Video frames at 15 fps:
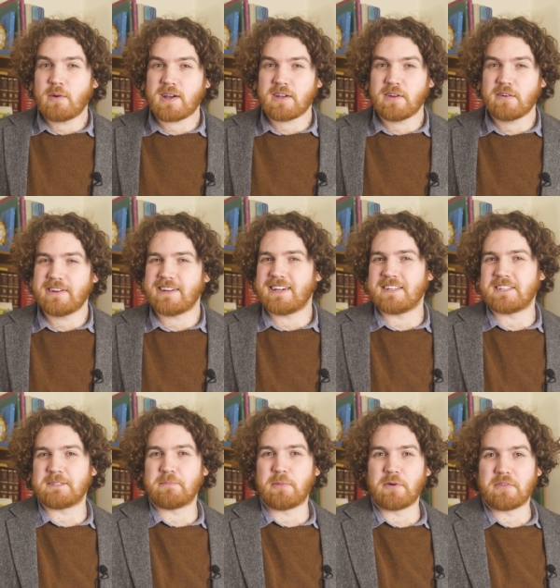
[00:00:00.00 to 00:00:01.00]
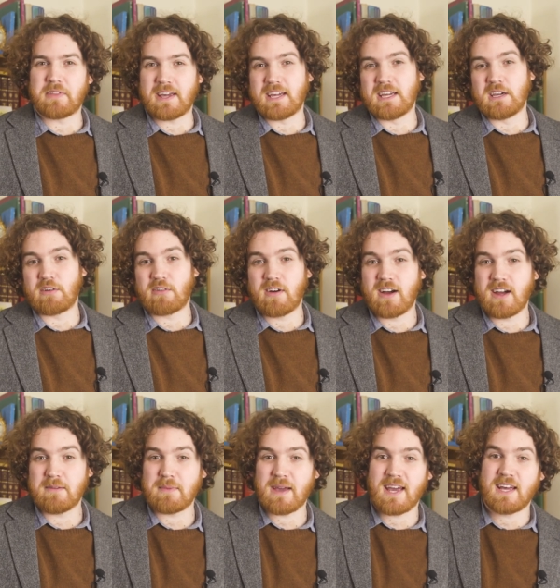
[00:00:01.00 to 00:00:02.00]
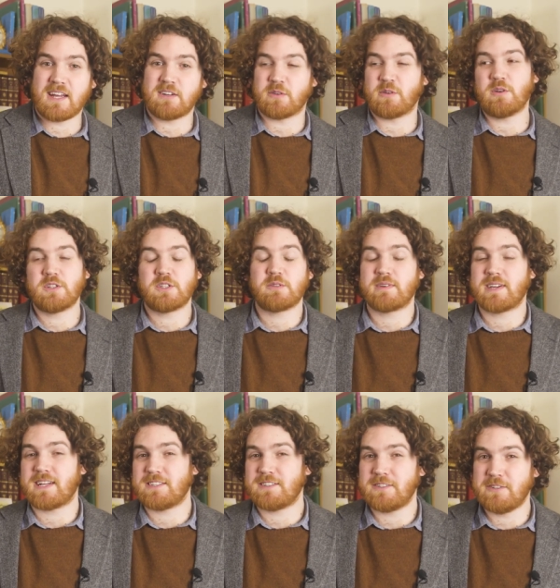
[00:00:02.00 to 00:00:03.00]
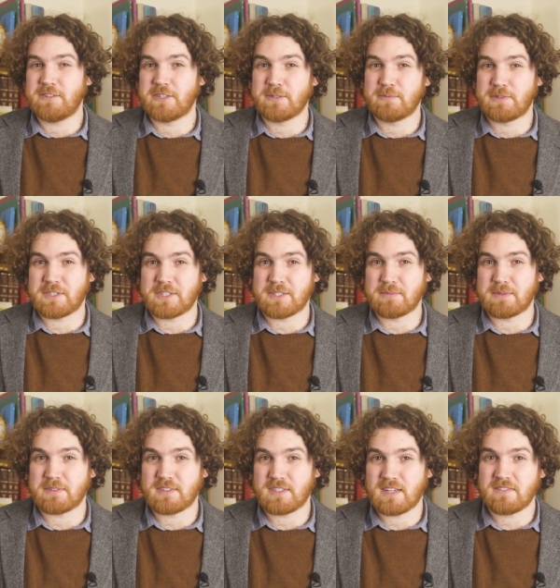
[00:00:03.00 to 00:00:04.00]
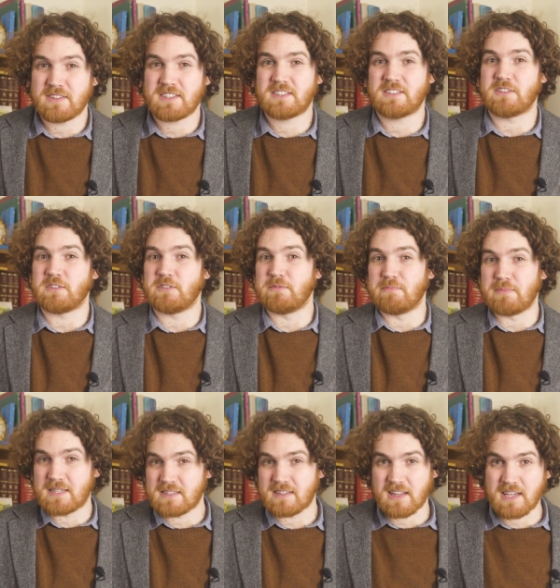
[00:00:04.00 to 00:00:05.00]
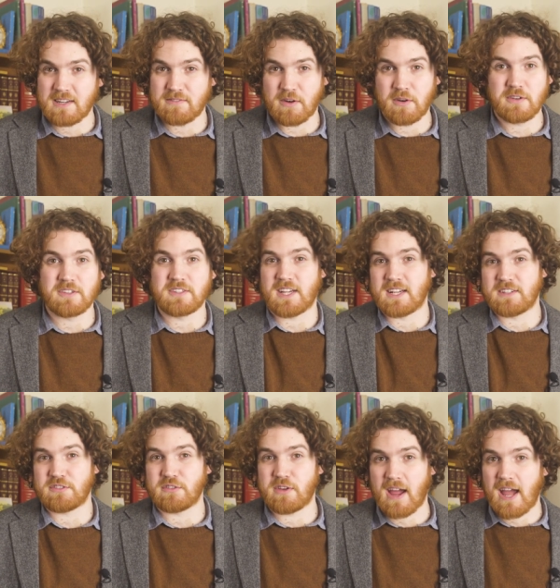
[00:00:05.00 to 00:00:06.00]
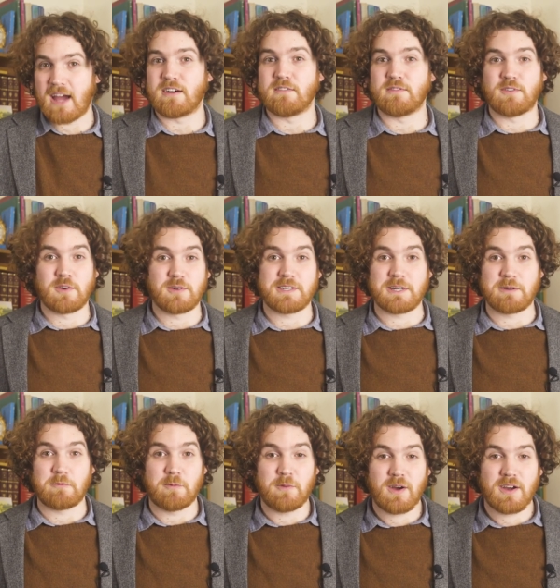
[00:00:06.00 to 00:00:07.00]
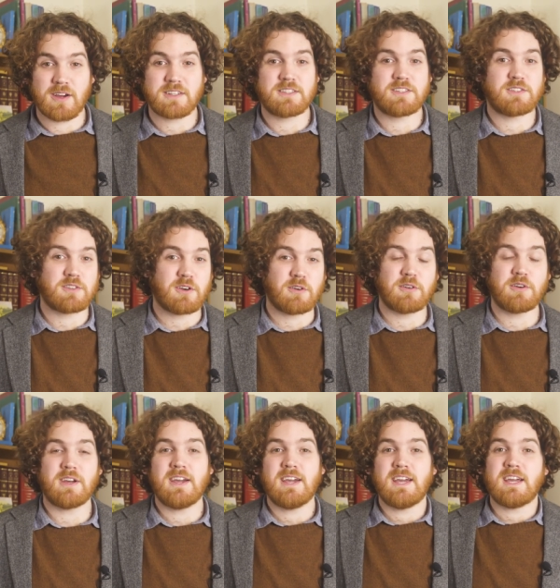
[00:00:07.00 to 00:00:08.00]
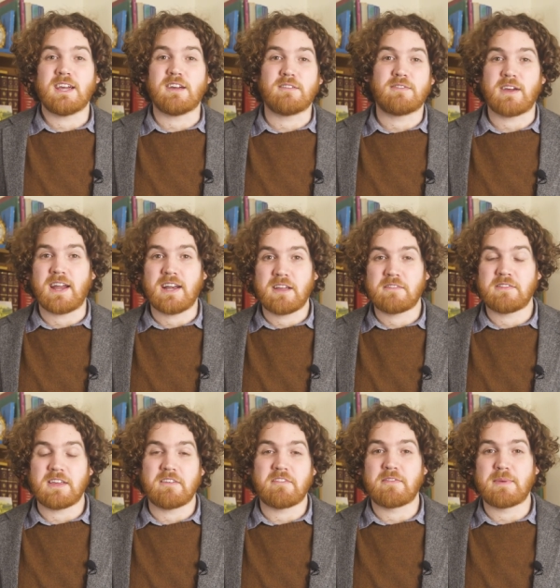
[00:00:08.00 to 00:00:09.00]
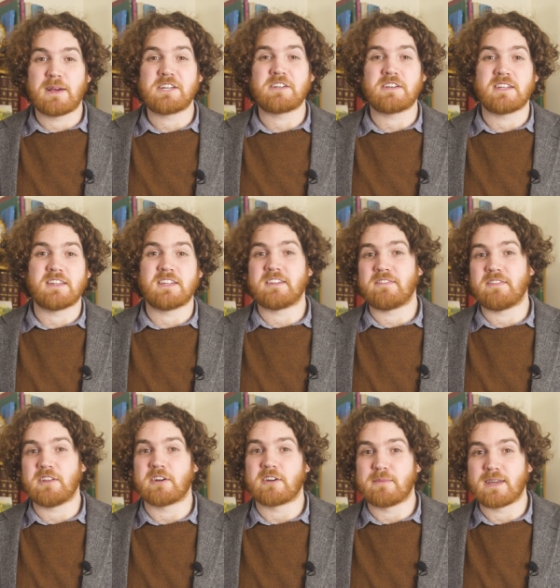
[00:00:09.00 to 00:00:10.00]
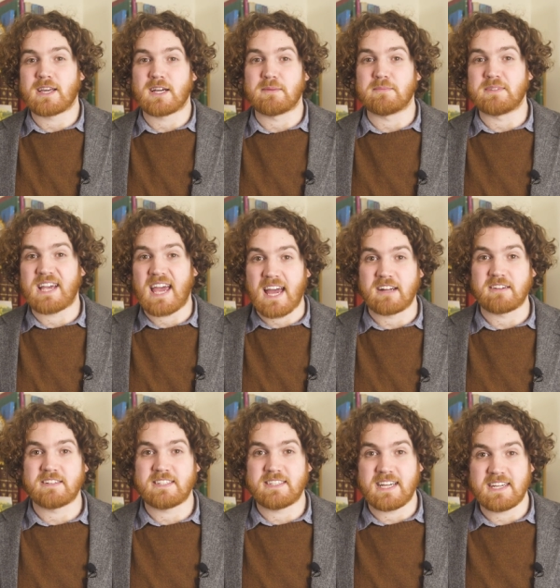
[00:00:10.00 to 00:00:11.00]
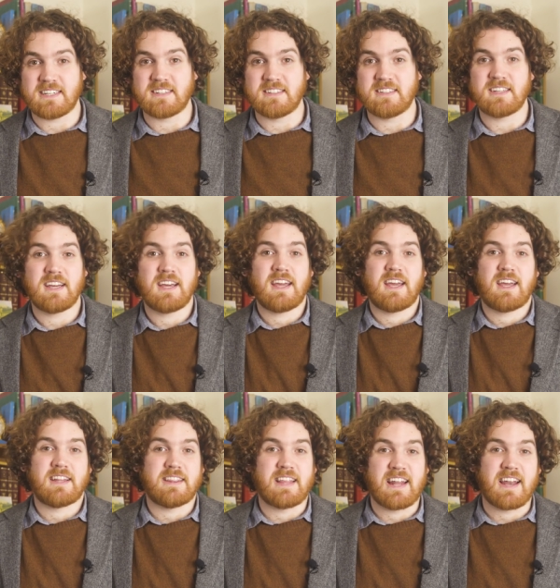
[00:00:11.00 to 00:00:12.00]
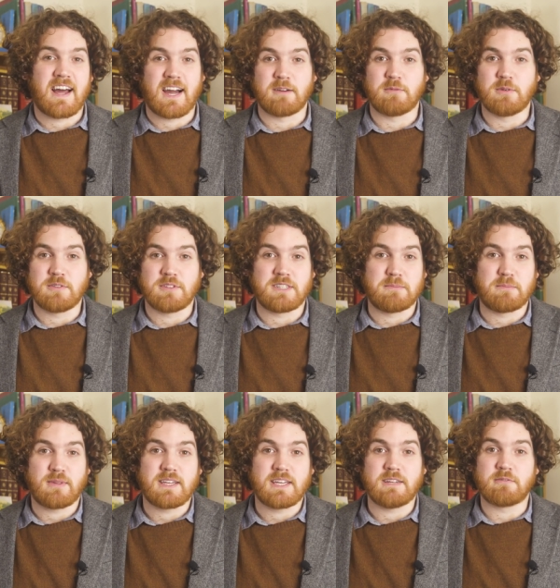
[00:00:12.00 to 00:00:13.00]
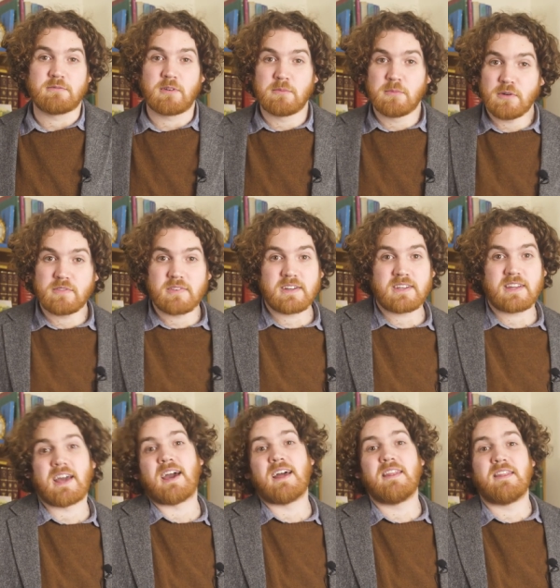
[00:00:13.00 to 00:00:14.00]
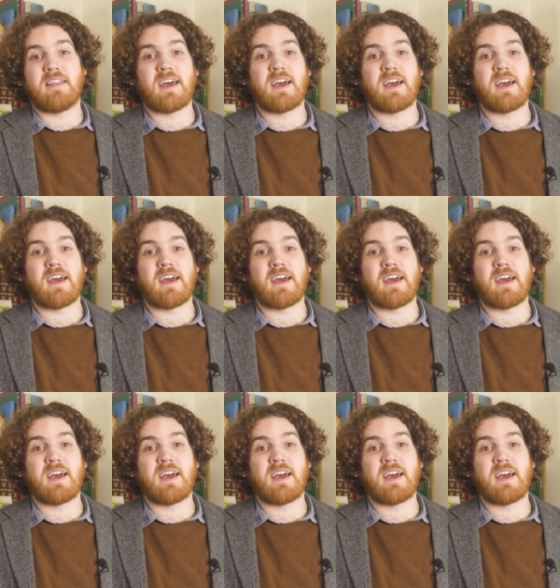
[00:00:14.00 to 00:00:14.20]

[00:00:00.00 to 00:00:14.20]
Quick note, it's both a crime and also against YouTube's terms of service to mislead voters as to how voting works, so if any of the information in this video becomes outdated, then I will simply remove it and